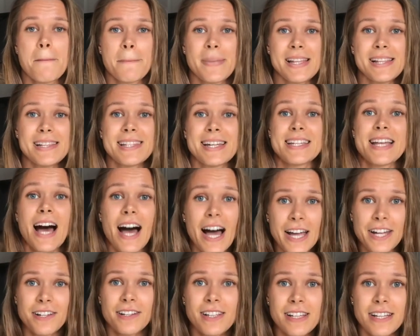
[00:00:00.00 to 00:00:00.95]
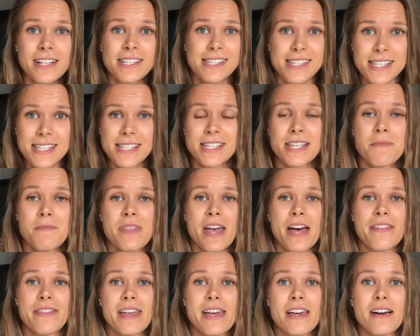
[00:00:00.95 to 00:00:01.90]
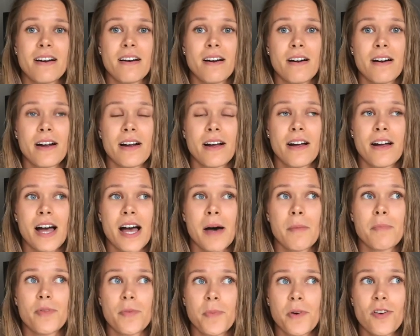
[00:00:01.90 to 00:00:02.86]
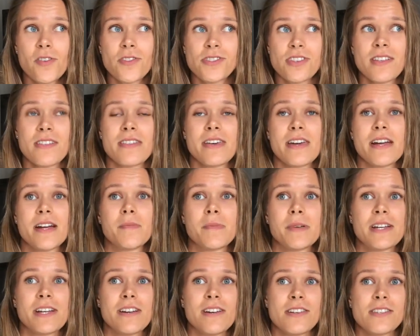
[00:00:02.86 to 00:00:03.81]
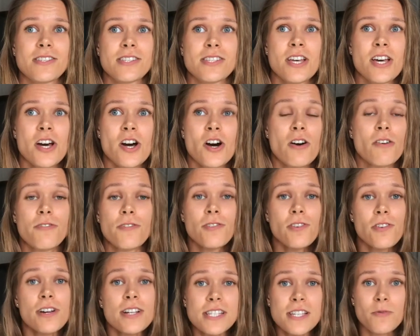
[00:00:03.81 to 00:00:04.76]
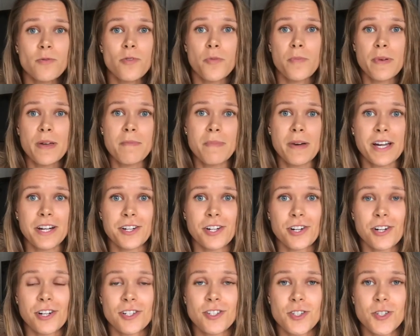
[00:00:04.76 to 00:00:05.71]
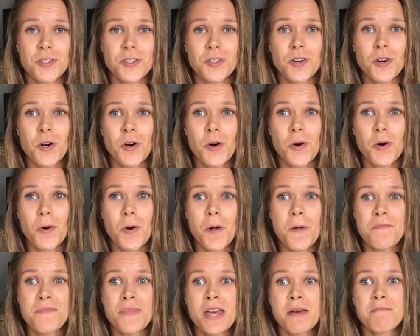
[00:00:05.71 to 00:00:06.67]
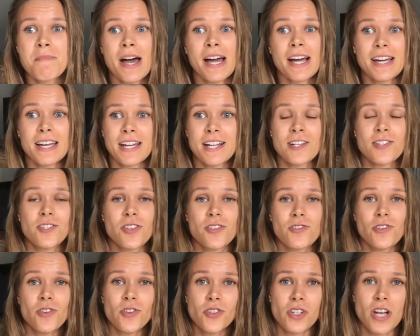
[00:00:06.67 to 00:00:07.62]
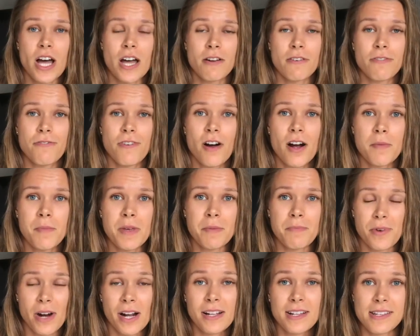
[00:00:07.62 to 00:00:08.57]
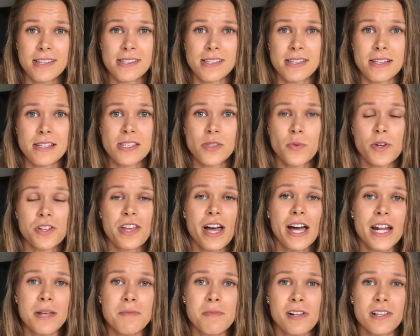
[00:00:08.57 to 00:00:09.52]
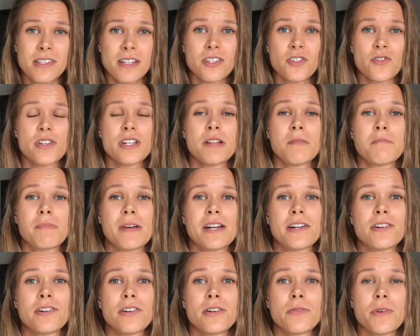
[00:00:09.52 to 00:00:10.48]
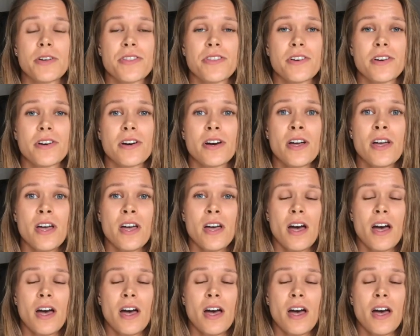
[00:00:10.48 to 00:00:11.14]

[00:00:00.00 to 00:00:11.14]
build that idyllic system that they are proposing there? Because of course it would be better to go back into those kind of farming practices where the animals are treated better, where the